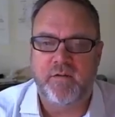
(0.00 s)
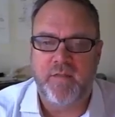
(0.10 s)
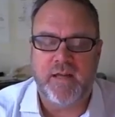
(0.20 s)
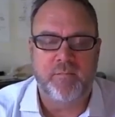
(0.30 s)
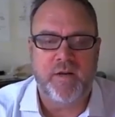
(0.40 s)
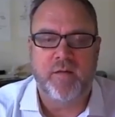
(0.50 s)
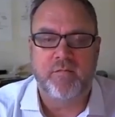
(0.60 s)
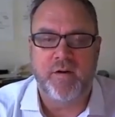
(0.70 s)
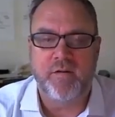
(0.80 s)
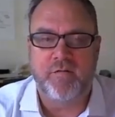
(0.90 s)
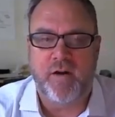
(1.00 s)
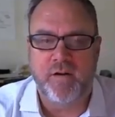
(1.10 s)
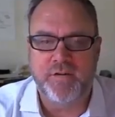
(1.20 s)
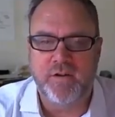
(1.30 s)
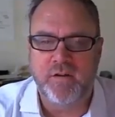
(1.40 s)
they can become very
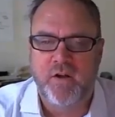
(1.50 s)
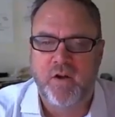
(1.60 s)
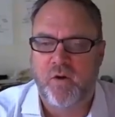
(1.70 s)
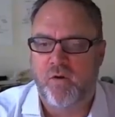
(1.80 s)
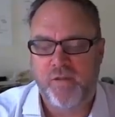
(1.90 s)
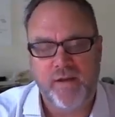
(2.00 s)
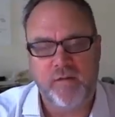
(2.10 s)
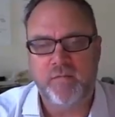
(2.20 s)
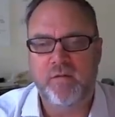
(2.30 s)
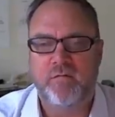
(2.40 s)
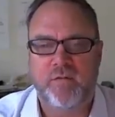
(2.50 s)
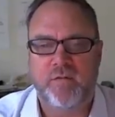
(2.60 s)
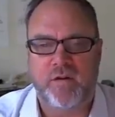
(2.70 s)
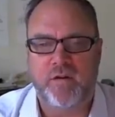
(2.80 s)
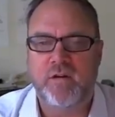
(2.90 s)
volatile, or they can be
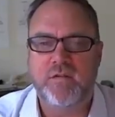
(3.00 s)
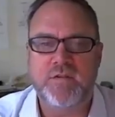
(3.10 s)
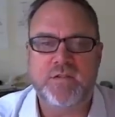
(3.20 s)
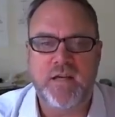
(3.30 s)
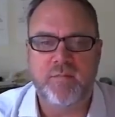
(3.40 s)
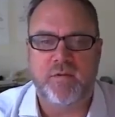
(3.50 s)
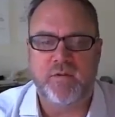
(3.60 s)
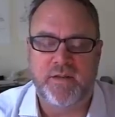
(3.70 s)
very stable.